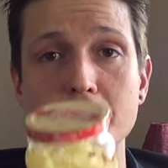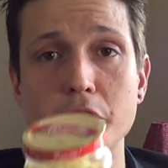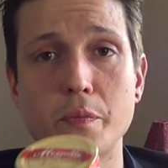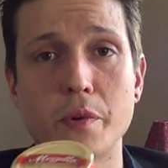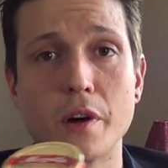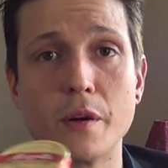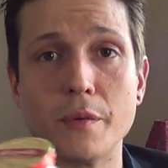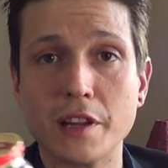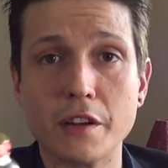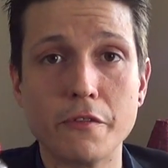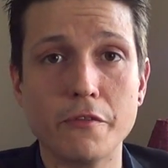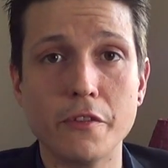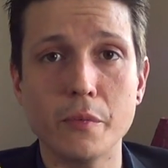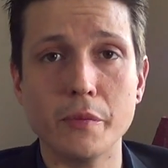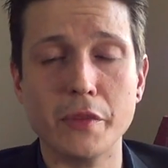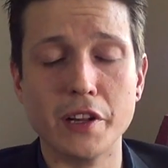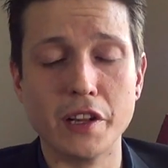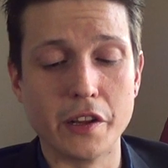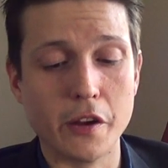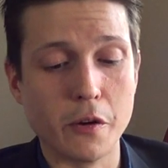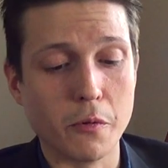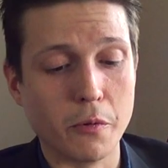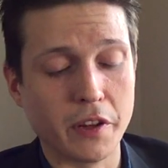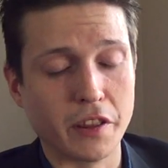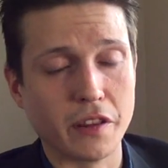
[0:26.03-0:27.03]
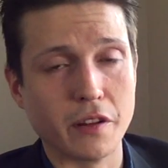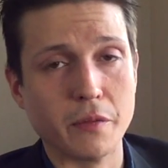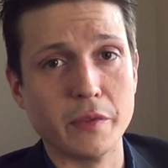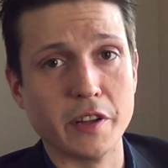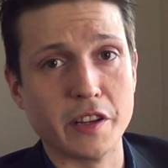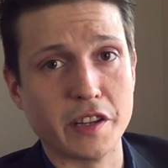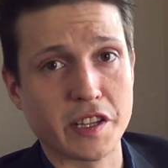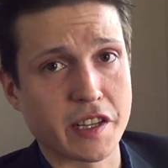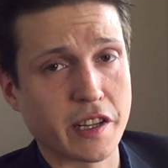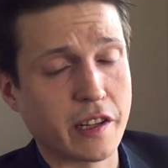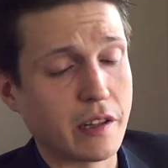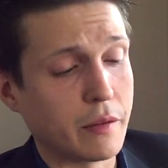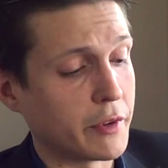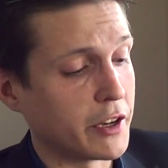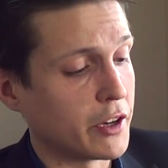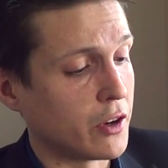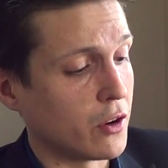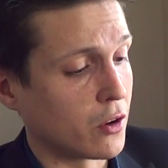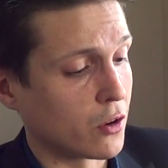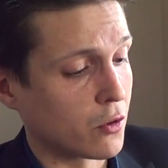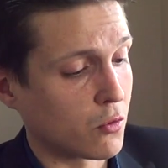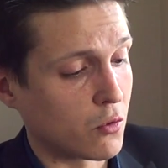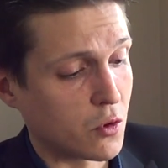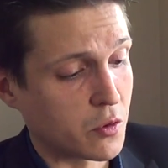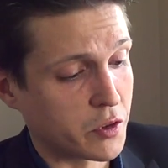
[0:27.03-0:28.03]
You're probably familiar with them. They sell them in
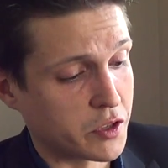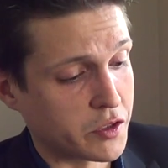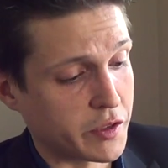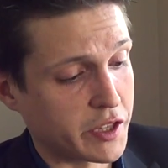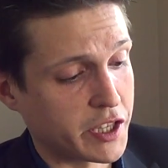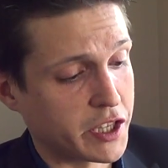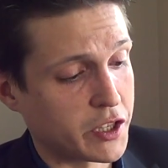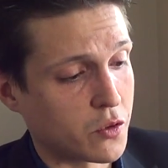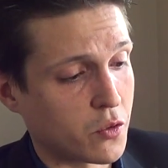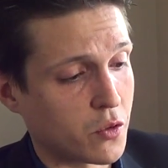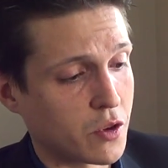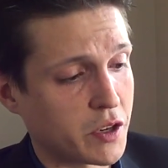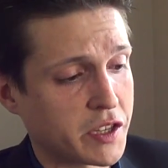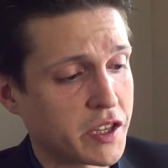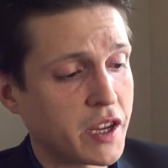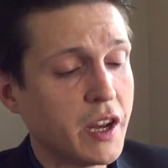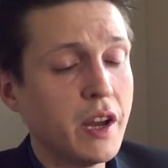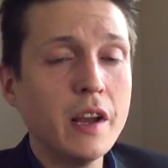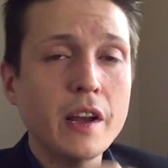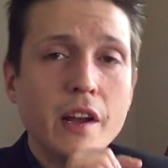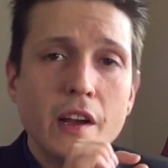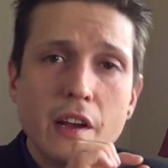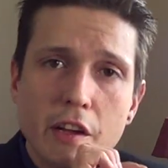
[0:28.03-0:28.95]
all grocery stores.